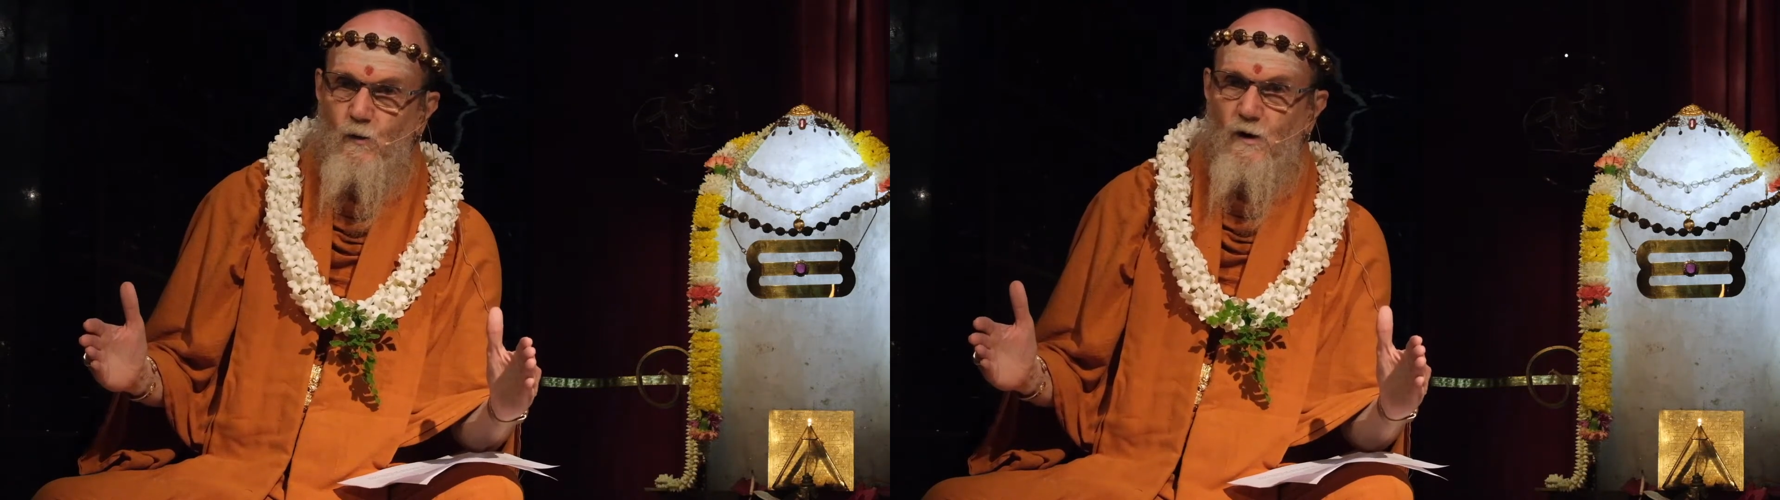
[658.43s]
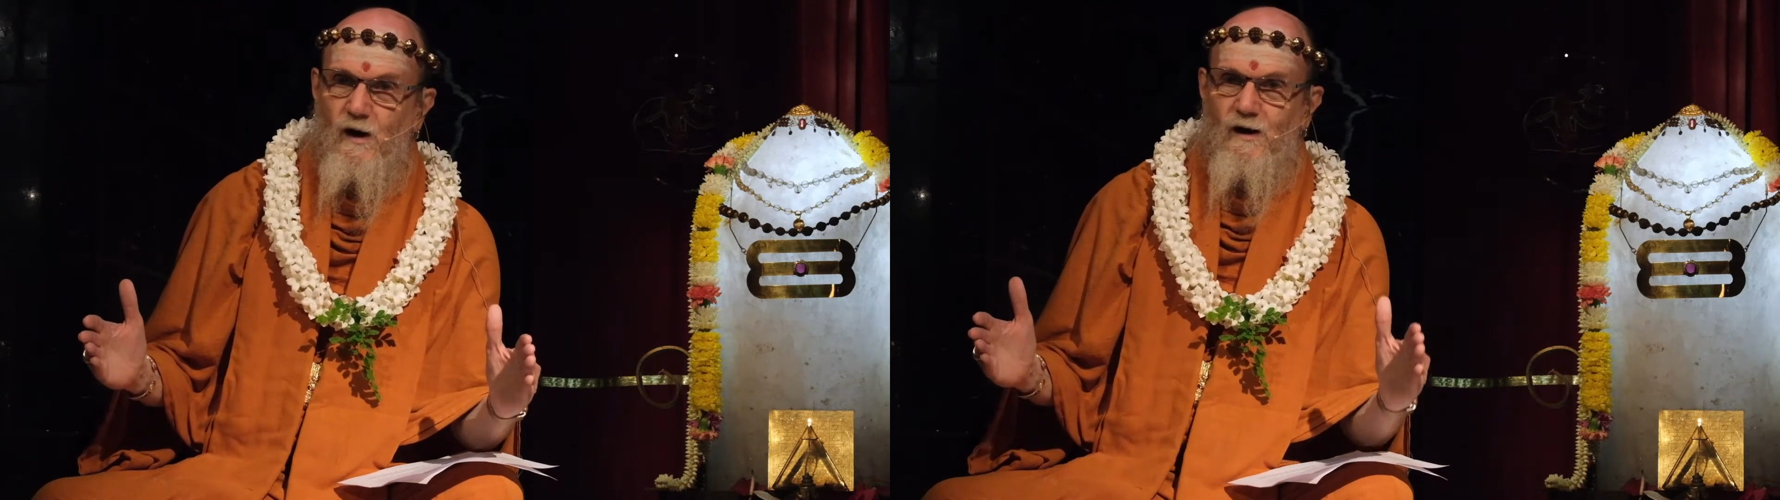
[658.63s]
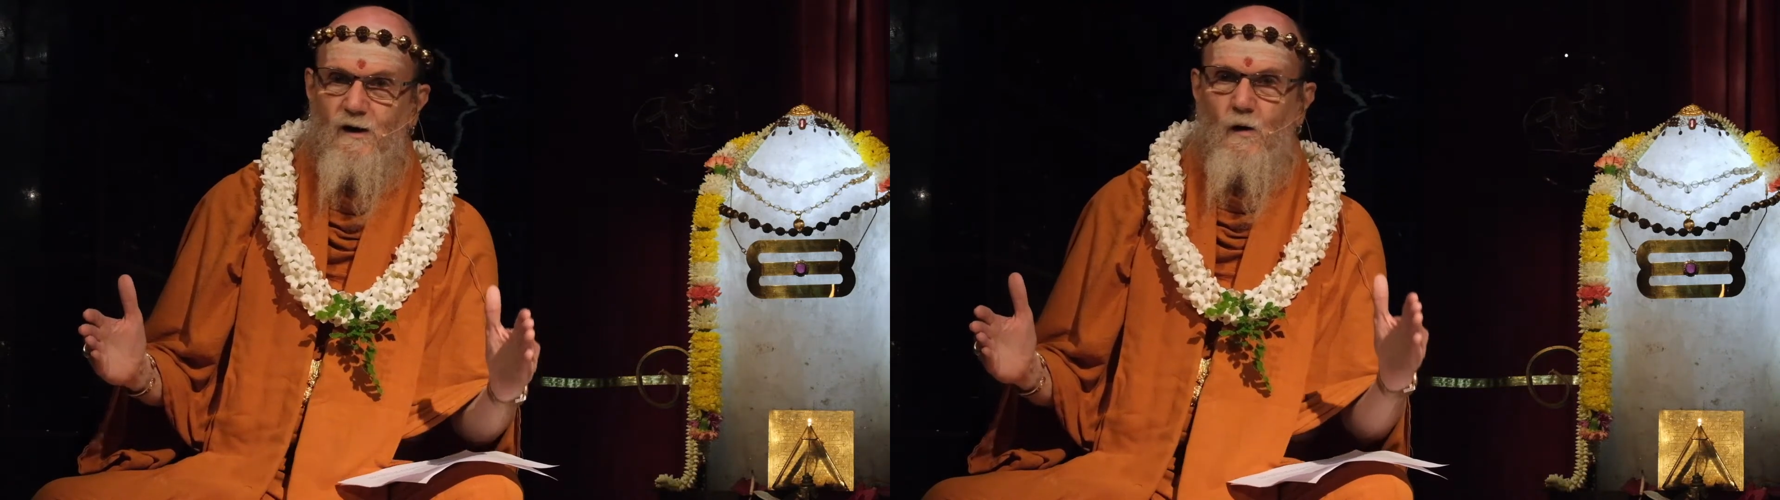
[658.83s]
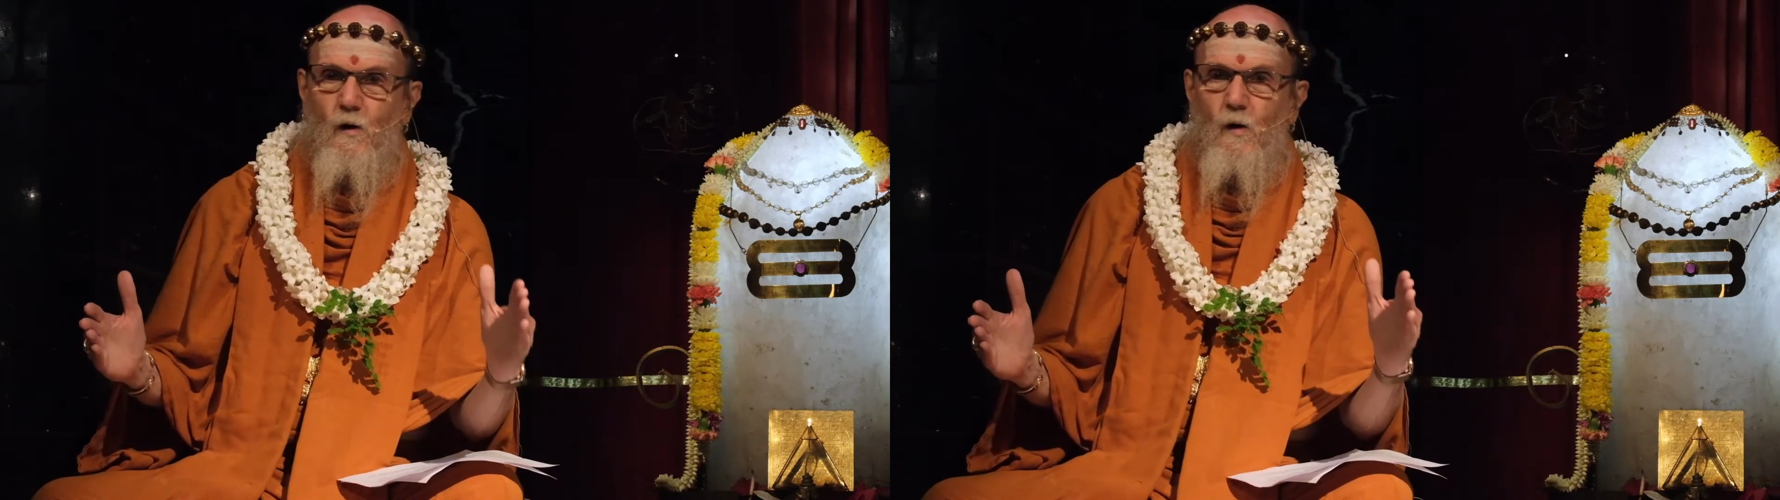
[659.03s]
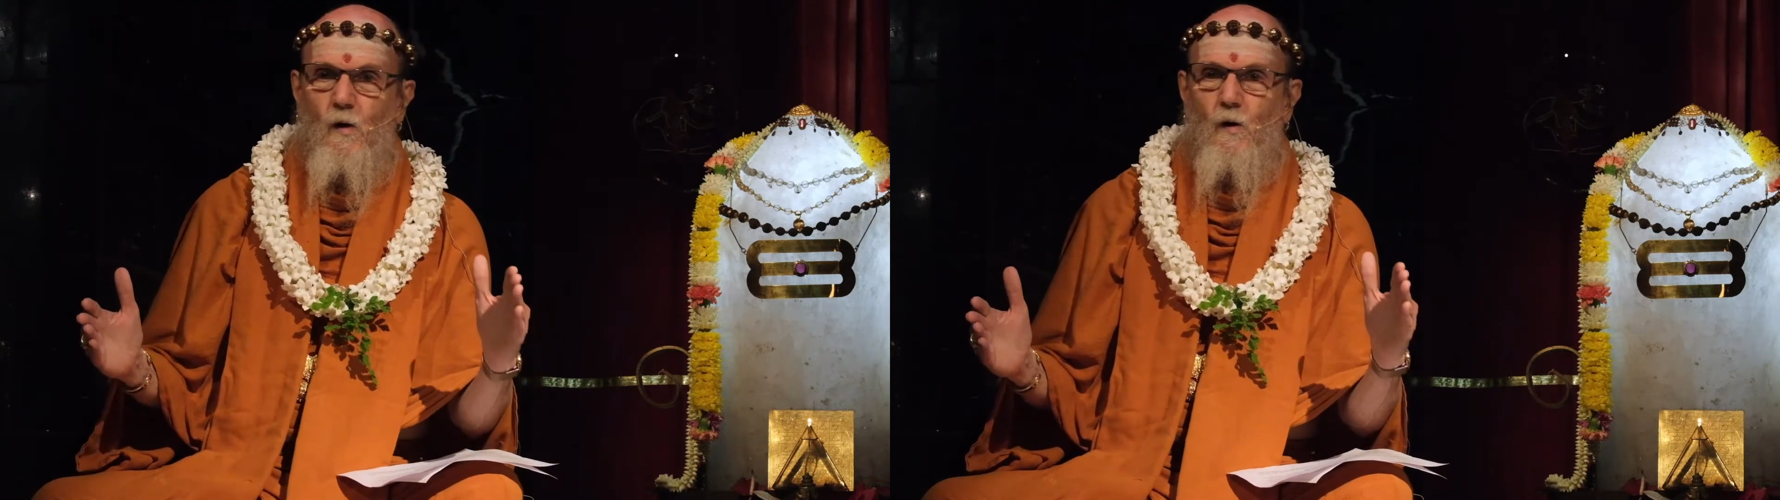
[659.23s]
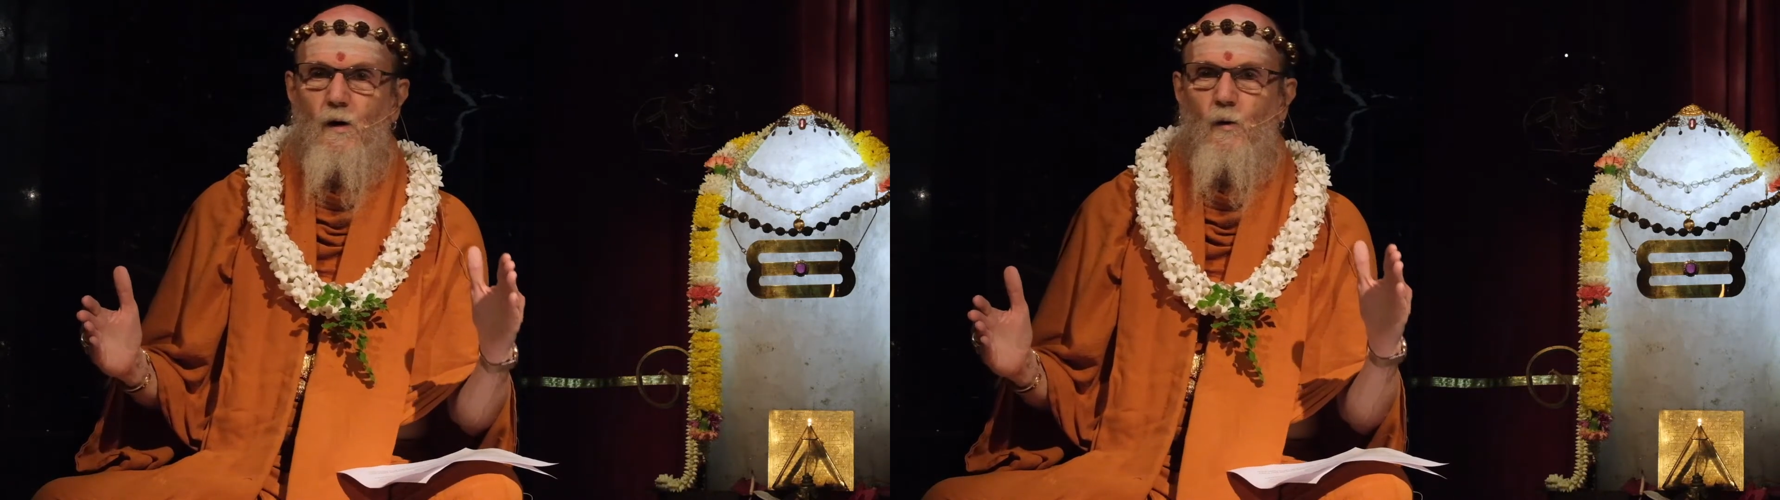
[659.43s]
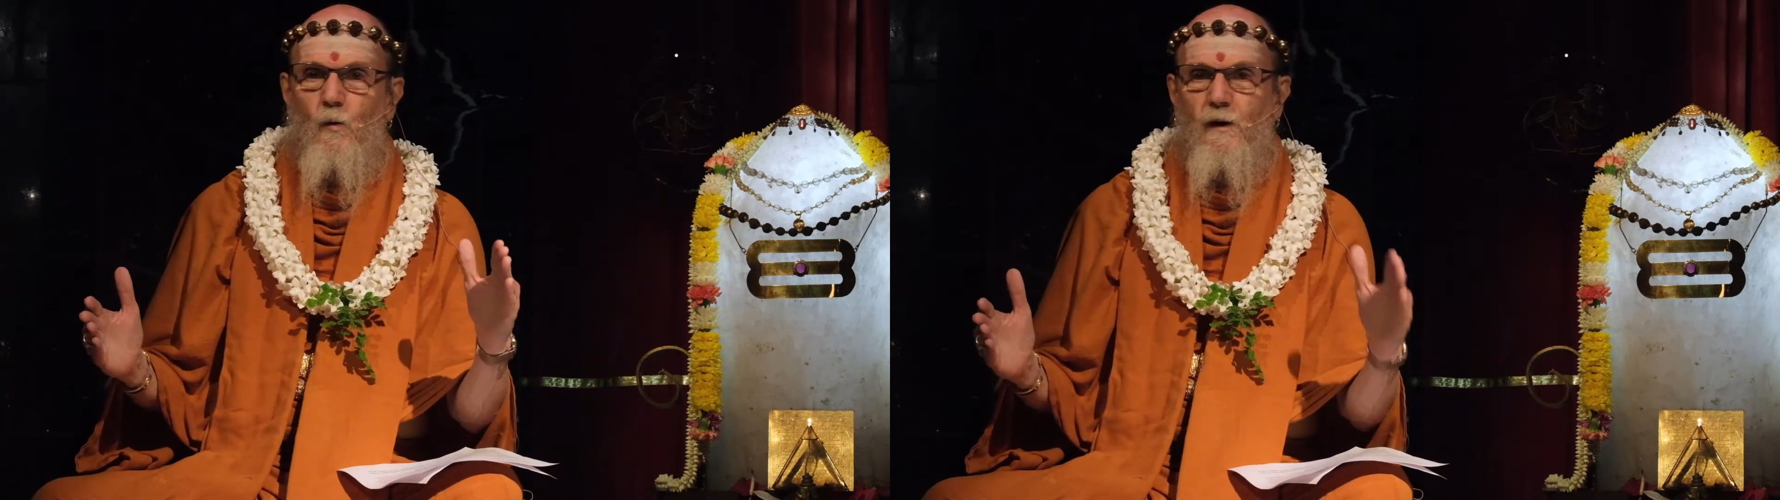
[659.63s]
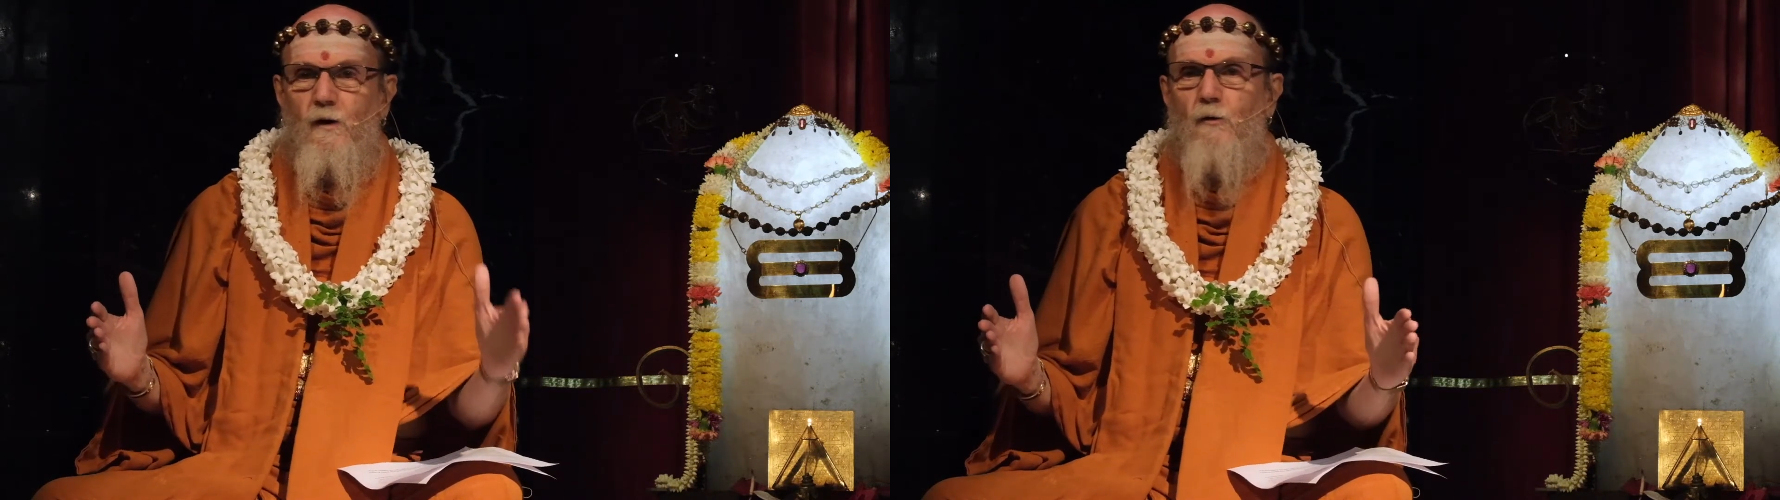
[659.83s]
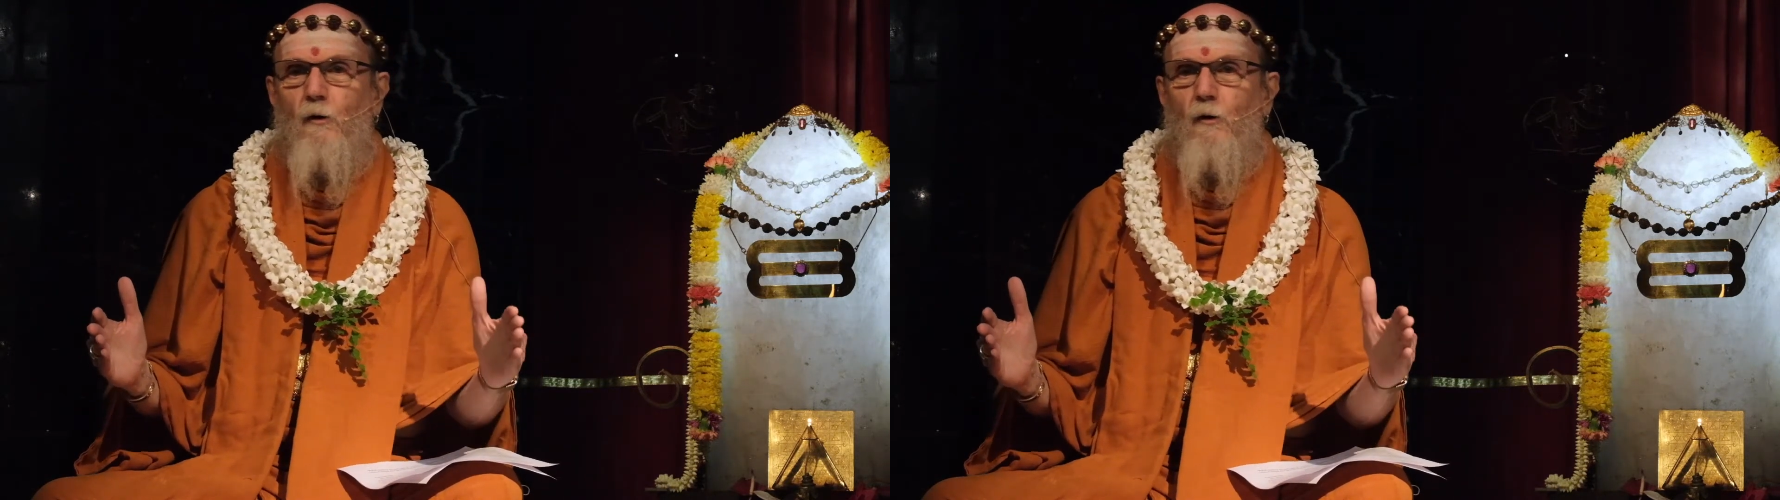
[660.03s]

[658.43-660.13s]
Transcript: we're not at all aware,